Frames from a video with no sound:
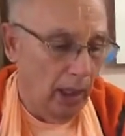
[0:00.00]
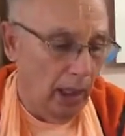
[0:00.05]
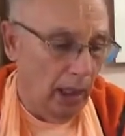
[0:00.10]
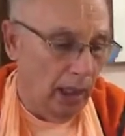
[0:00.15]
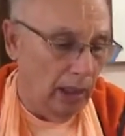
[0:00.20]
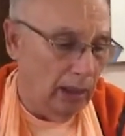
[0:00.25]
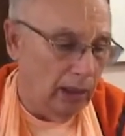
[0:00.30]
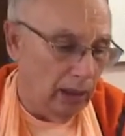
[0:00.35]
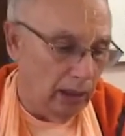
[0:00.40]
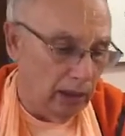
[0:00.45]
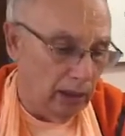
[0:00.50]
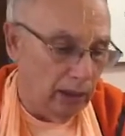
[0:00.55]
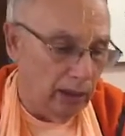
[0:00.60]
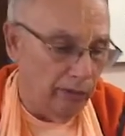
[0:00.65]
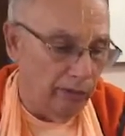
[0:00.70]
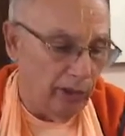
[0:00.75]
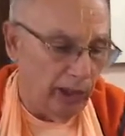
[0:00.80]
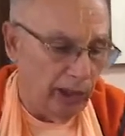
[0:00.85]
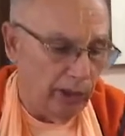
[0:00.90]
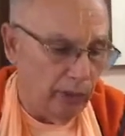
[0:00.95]
Ananda
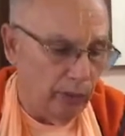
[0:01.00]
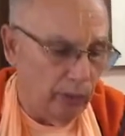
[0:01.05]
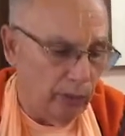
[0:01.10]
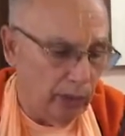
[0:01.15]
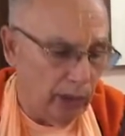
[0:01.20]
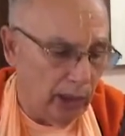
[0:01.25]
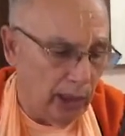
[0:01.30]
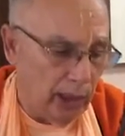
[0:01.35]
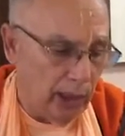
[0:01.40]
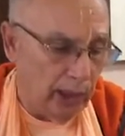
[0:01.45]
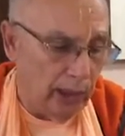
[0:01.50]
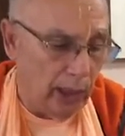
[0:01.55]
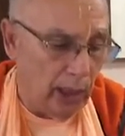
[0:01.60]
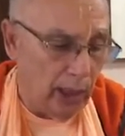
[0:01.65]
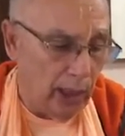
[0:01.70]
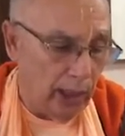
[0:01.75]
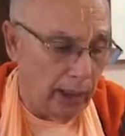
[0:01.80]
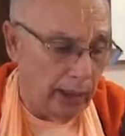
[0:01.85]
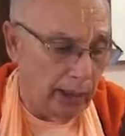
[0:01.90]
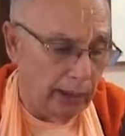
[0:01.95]
Vaikuntha
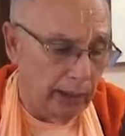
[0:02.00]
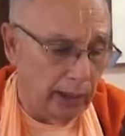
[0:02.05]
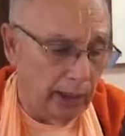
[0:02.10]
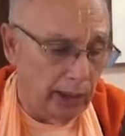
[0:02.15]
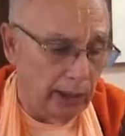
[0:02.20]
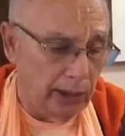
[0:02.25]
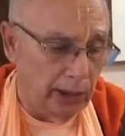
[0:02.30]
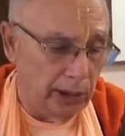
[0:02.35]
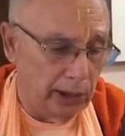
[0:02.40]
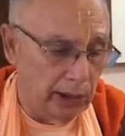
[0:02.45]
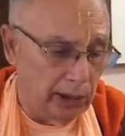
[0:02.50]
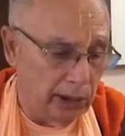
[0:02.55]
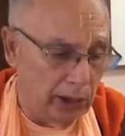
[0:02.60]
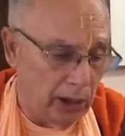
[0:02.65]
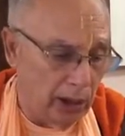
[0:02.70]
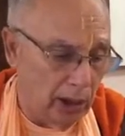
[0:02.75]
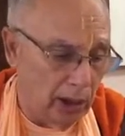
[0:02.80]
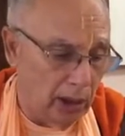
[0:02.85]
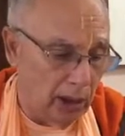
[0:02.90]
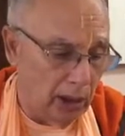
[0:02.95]
ek
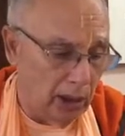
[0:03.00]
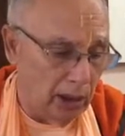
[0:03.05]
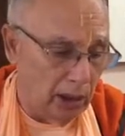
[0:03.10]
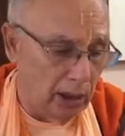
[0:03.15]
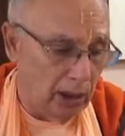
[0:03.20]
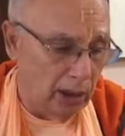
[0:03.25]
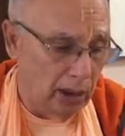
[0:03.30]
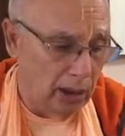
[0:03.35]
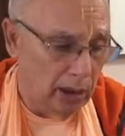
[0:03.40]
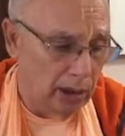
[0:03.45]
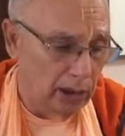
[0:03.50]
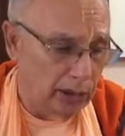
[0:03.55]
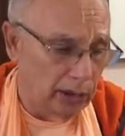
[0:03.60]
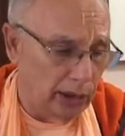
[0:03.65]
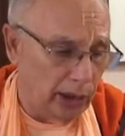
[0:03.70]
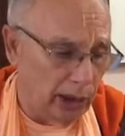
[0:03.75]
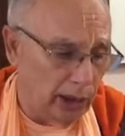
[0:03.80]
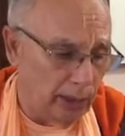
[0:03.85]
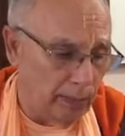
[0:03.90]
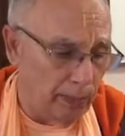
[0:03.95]
deshijar
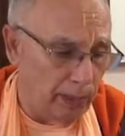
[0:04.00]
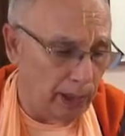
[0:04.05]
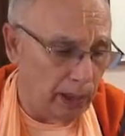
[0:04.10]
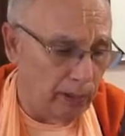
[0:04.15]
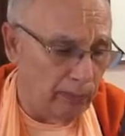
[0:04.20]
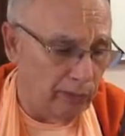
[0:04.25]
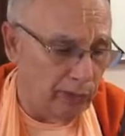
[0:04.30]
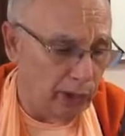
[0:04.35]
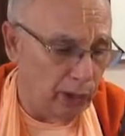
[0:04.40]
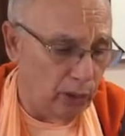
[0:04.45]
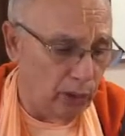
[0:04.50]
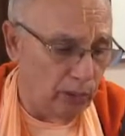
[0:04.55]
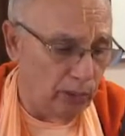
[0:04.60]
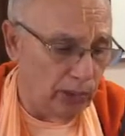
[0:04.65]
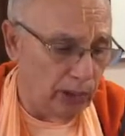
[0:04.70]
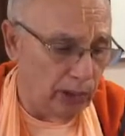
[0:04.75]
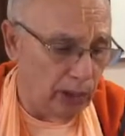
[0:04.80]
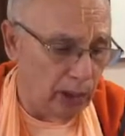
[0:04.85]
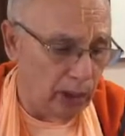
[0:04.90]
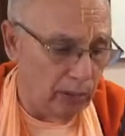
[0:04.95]
se
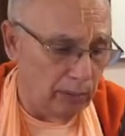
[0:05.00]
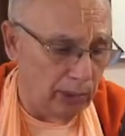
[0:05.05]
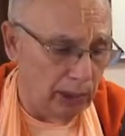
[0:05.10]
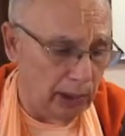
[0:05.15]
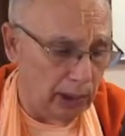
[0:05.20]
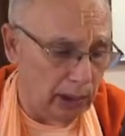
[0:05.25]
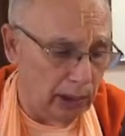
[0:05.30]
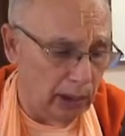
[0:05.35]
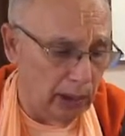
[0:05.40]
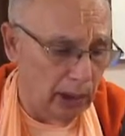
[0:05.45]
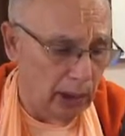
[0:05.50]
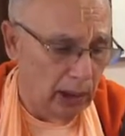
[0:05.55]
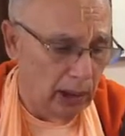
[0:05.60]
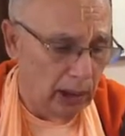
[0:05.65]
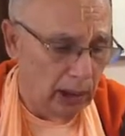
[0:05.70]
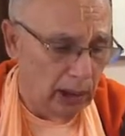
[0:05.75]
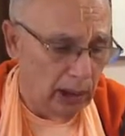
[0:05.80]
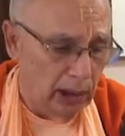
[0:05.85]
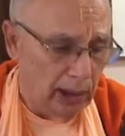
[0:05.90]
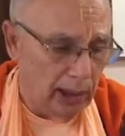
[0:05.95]
paravyoma damir
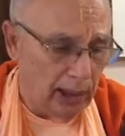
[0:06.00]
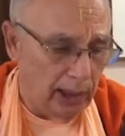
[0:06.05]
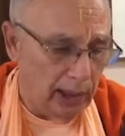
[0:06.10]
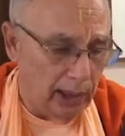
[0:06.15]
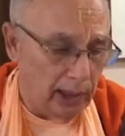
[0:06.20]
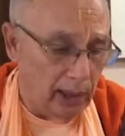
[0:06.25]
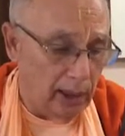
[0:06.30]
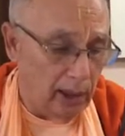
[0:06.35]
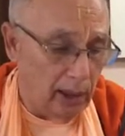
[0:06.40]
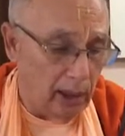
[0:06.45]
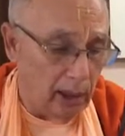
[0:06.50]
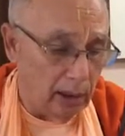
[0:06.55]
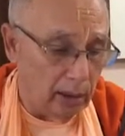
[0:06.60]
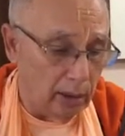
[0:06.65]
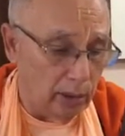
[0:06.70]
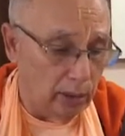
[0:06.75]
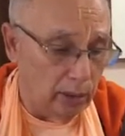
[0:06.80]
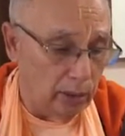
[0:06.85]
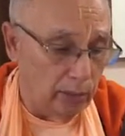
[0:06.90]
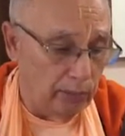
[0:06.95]
ke
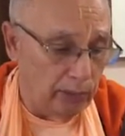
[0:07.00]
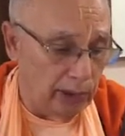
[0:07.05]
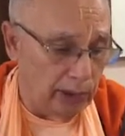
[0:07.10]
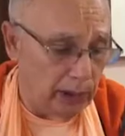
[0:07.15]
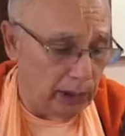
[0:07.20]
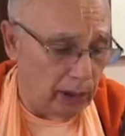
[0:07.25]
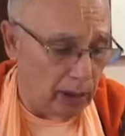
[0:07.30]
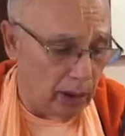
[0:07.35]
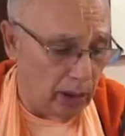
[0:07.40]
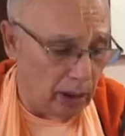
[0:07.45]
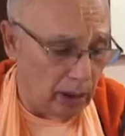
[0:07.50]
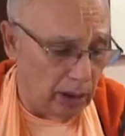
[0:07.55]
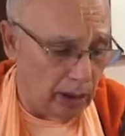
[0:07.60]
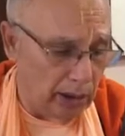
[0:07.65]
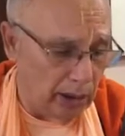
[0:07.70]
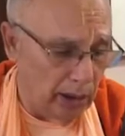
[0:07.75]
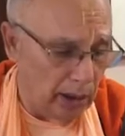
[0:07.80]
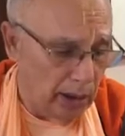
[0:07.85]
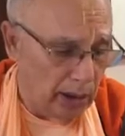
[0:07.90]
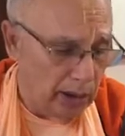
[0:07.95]
karu bishtar.
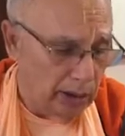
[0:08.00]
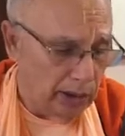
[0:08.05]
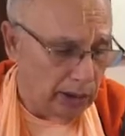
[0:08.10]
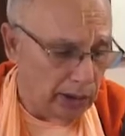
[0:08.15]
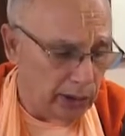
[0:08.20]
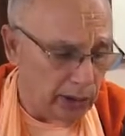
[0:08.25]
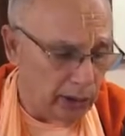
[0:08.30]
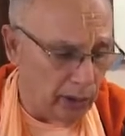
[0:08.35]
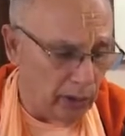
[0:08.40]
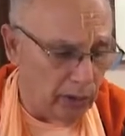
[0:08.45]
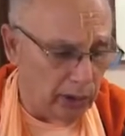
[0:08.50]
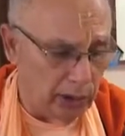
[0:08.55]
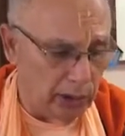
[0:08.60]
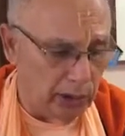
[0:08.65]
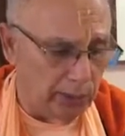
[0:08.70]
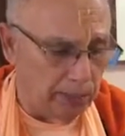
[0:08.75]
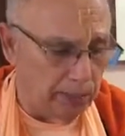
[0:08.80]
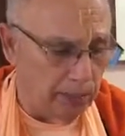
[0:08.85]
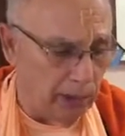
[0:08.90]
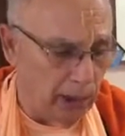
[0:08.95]
Since all
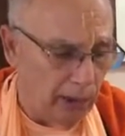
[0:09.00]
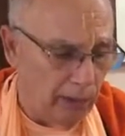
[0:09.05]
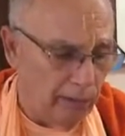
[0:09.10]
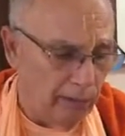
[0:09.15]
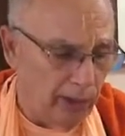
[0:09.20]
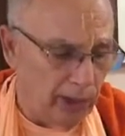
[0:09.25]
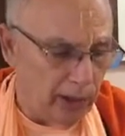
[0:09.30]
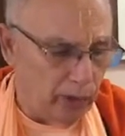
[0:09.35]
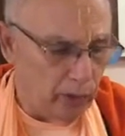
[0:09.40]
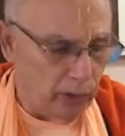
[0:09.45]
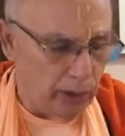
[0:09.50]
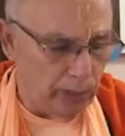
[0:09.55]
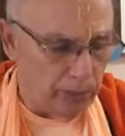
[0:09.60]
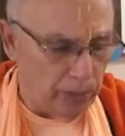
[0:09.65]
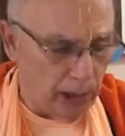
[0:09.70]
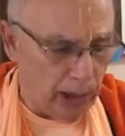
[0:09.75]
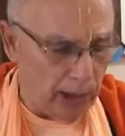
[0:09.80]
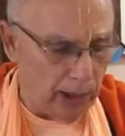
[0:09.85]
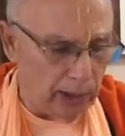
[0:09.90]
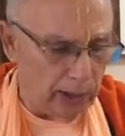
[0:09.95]
the Vaikuntha
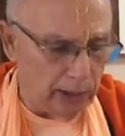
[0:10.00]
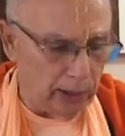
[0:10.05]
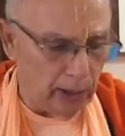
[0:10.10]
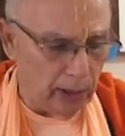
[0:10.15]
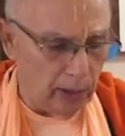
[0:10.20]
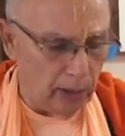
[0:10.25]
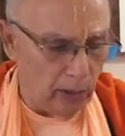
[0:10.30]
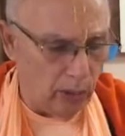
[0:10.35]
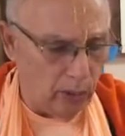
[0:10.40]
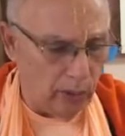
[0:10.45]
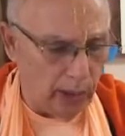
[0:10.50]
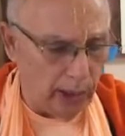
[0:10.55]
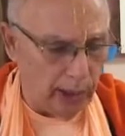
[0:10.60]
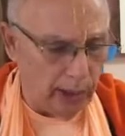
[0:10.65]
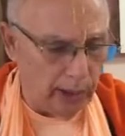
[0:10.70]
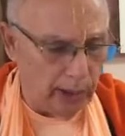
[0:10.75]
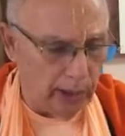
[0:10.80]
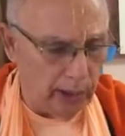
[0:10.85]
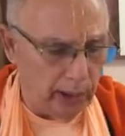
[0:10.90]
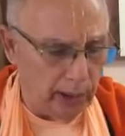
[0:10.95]
planets are
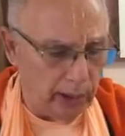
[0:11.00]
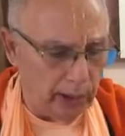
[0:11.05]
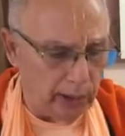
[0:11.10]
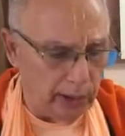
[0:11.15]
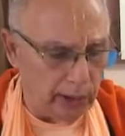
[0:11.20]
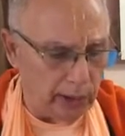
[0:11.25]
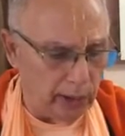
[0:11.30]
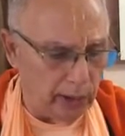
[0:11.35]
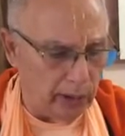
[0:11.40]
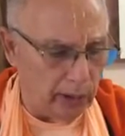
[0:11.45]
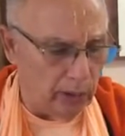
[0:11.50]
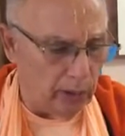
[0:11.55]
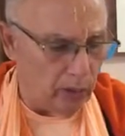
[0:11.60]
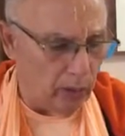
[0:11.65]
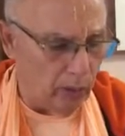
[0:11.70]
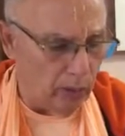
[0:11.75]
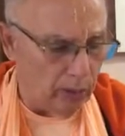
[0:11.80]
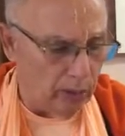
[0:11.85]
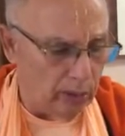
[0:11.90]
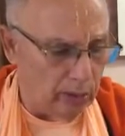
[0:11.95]
located in a certain
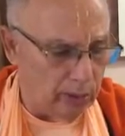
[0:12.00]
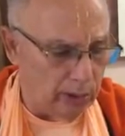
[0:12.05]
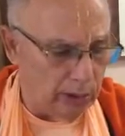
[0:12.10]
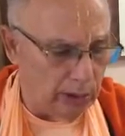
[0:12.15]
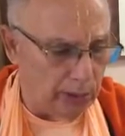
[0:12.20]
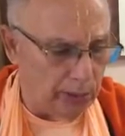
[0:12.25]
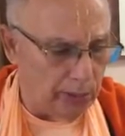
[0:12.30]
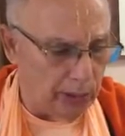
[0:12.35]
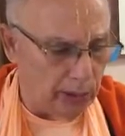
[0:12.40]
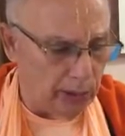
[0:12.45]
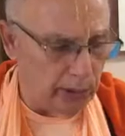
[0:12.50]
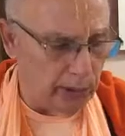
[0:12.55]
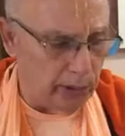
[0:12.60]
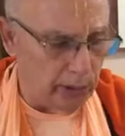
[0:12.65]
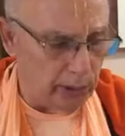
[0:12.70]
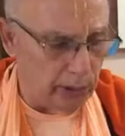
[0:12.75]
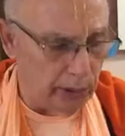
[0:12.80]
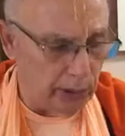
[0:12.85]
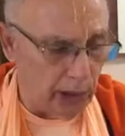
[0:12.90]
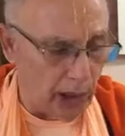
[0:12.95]
corner of the spiritual
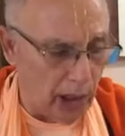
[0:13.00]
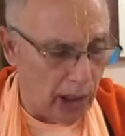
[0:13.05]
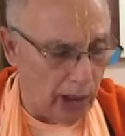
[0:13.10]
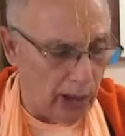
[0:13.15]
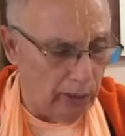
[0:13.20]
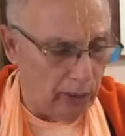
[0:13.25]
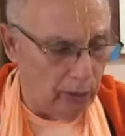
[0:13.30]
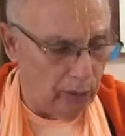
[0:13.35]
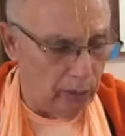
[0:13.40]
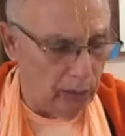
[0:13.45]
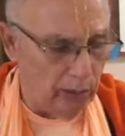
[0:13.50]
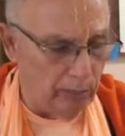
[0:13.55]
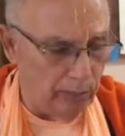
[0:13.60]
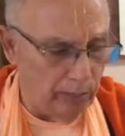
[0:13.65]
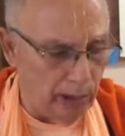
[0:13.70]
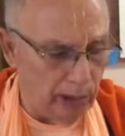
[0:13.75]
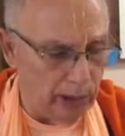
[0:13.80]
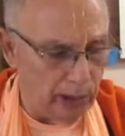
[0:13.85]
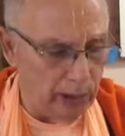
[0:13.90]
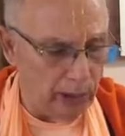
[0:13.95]
sky, who can
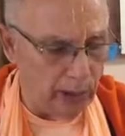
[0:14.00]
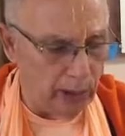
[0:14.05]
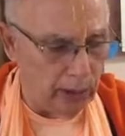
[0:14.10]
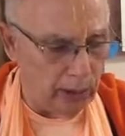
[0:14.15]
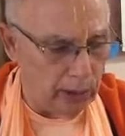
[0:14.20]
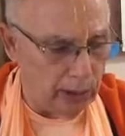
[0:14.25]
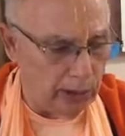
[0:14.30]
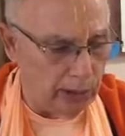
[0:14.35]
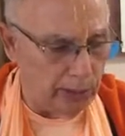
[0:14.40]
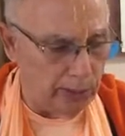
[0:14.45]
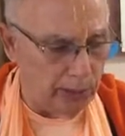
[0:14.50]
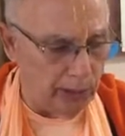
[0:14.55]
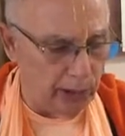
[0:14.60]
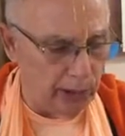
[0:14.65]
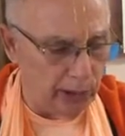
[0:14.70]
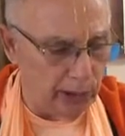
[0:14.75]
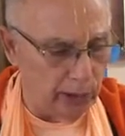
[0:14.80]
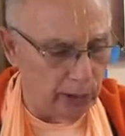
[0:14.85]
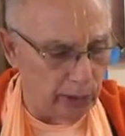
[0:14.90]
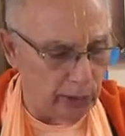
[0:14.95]
measure the
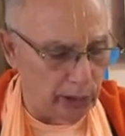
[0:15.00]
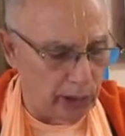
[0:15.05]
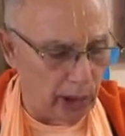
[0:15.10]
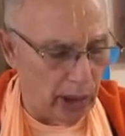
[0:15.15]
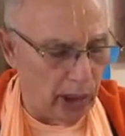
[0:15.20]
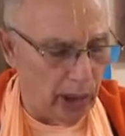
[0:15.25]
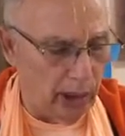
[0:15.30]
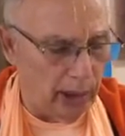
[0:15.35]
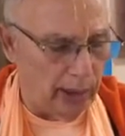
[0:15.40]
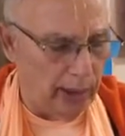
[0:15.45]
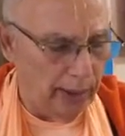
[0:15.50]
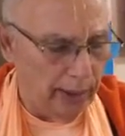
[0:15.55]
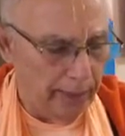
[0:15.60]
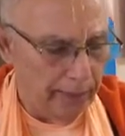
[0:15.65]
spiritual sky?